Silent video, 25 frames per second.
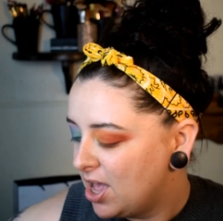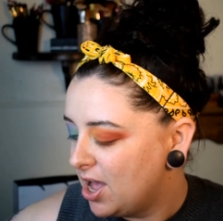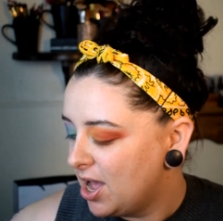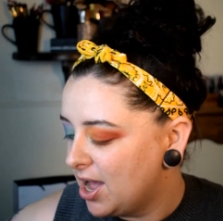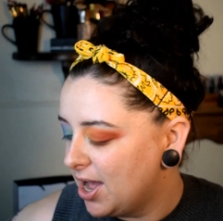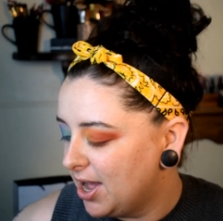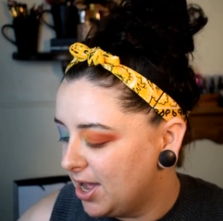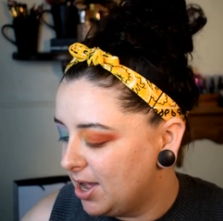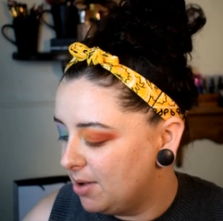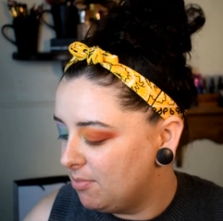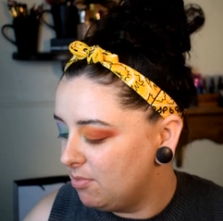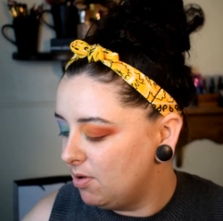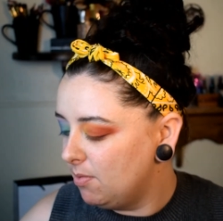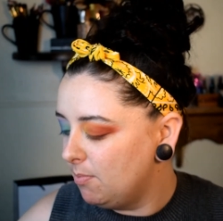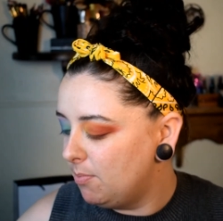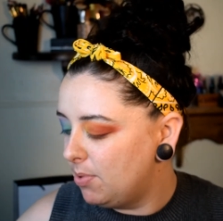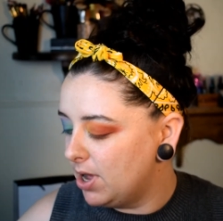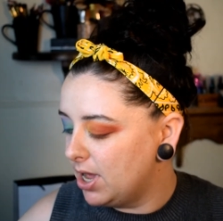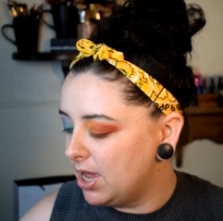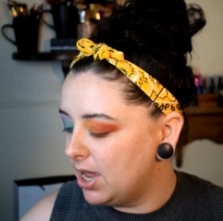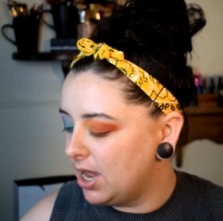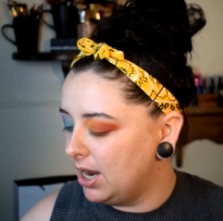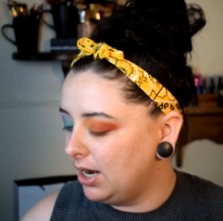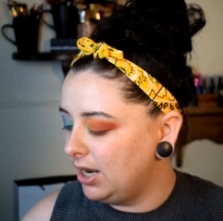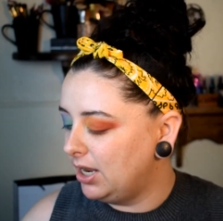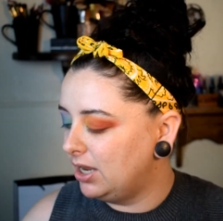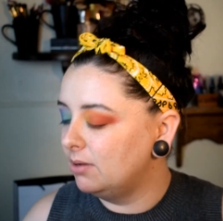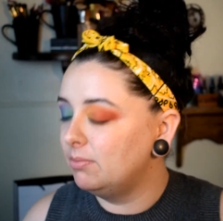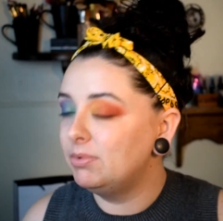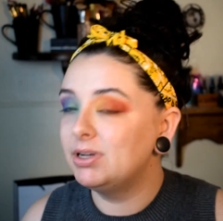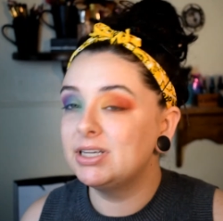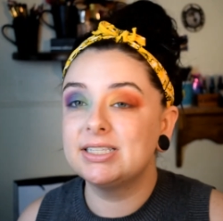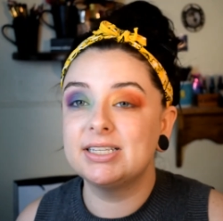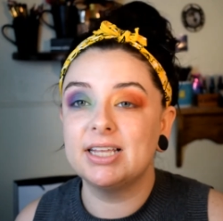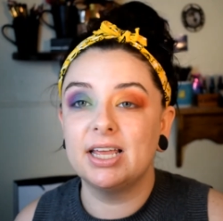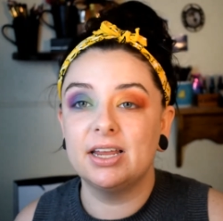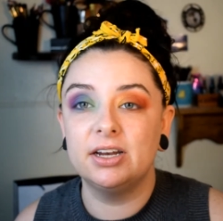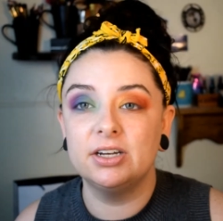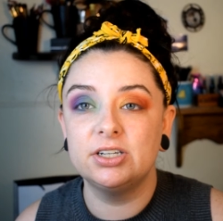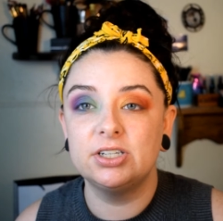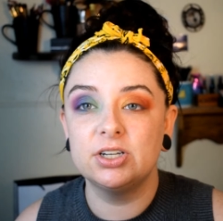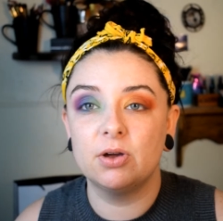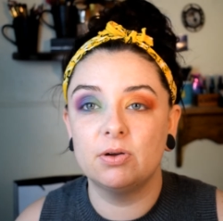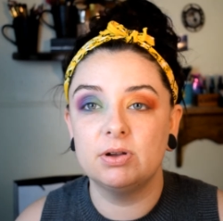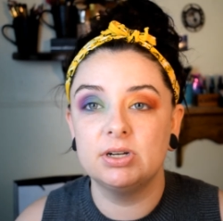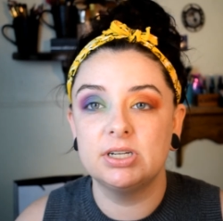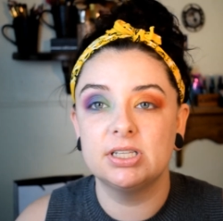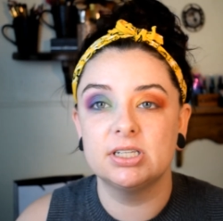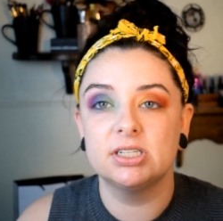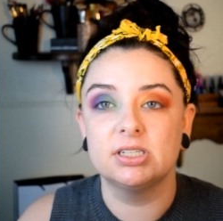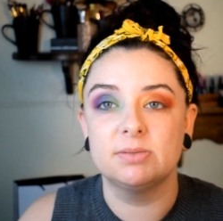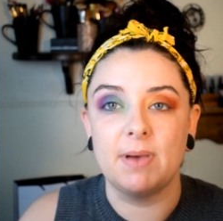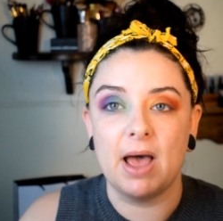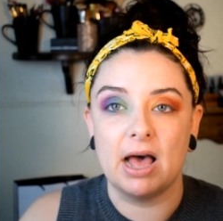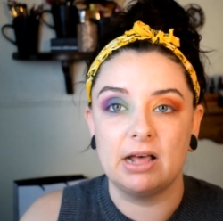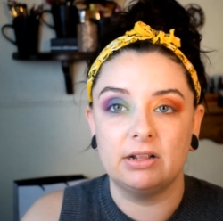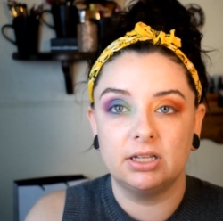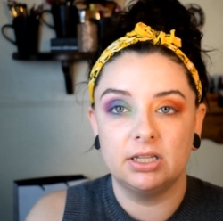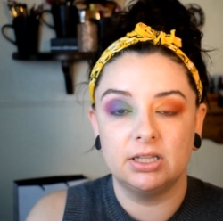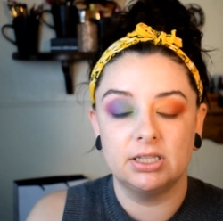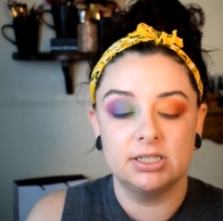But I am excited to go into this palette.